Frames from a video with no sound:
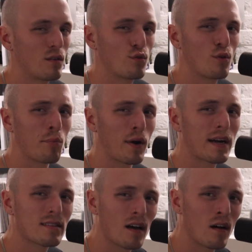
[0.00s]
a little
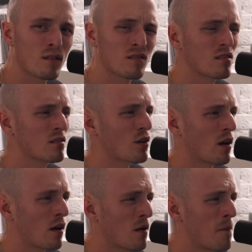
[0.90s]
breakdown,
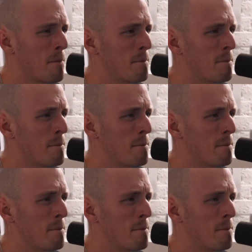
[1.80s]
okay.